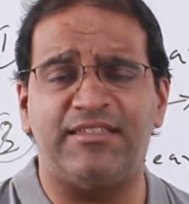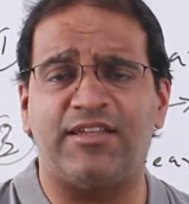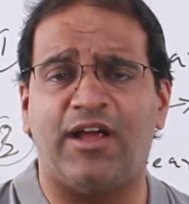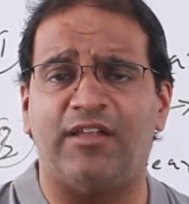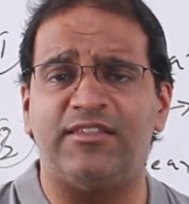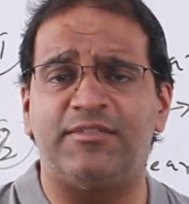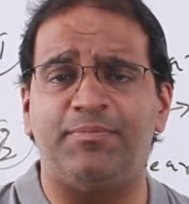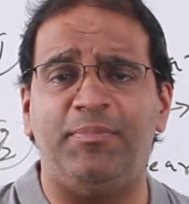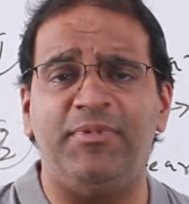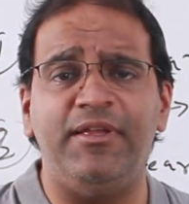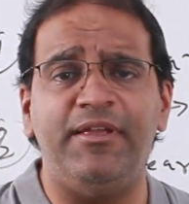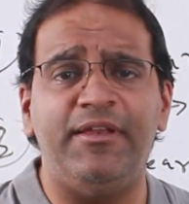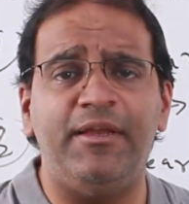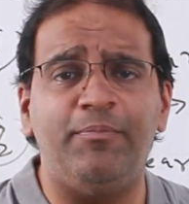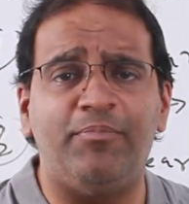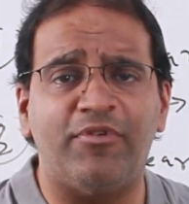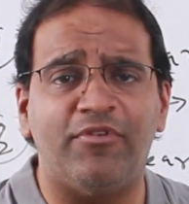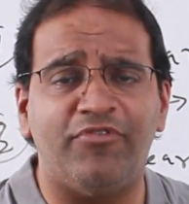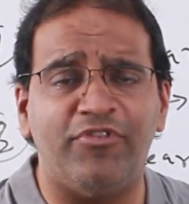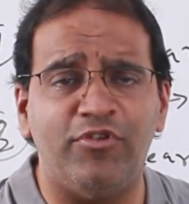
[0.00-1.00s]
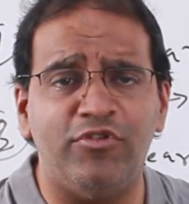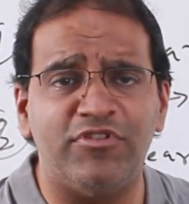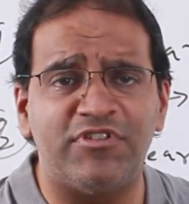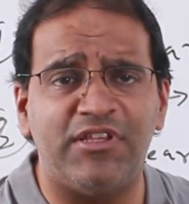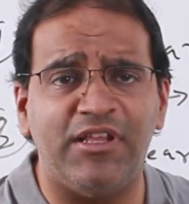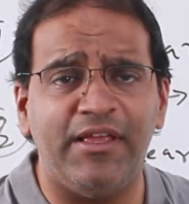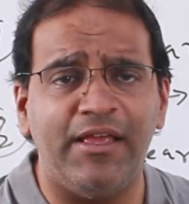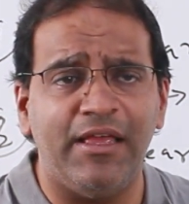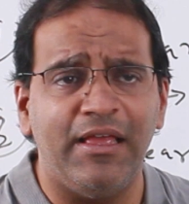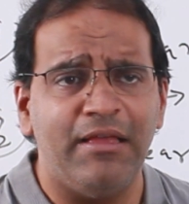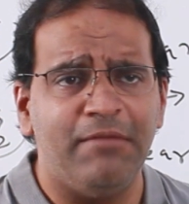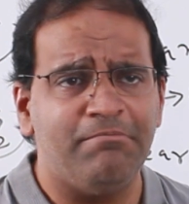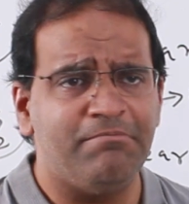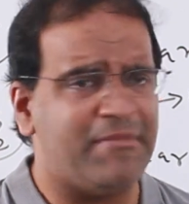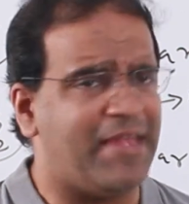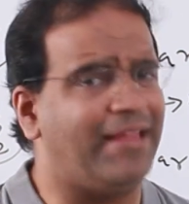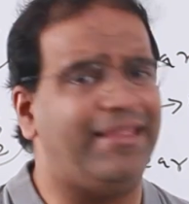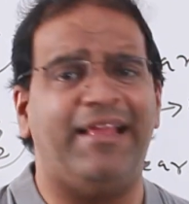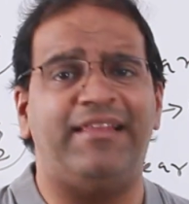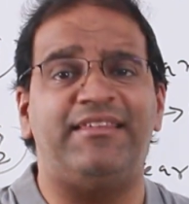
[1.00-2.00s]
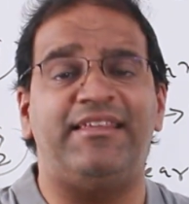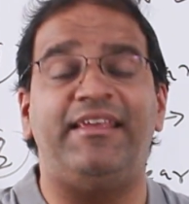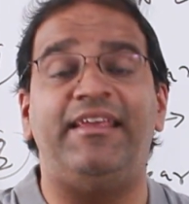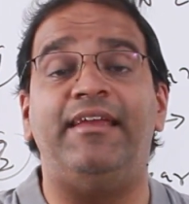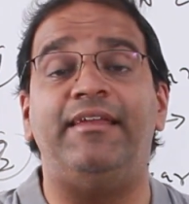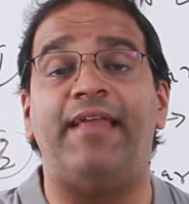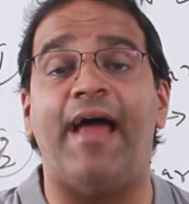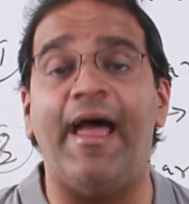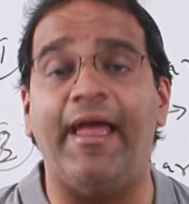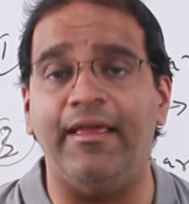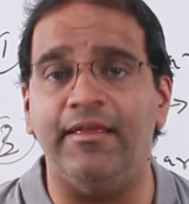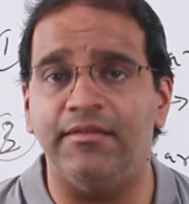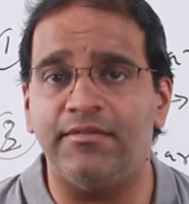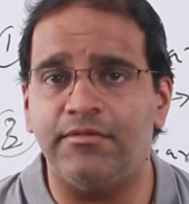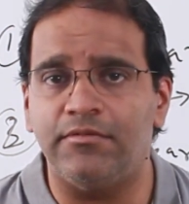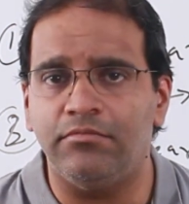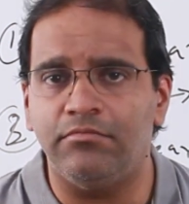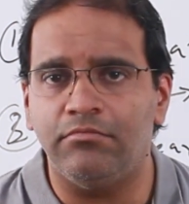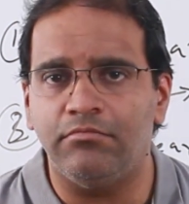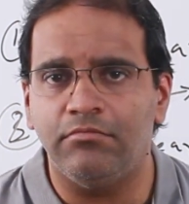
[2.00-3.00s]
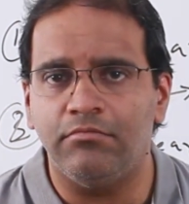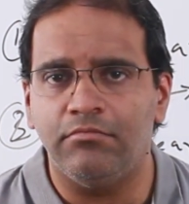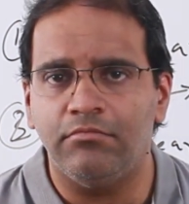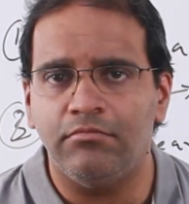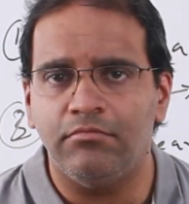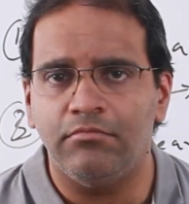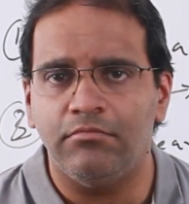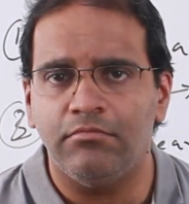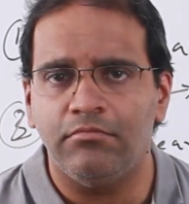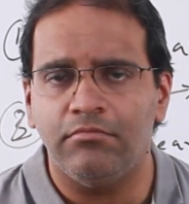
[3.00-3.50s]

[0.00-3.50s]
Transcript: and he starts bleeding profusely and let's say he dies.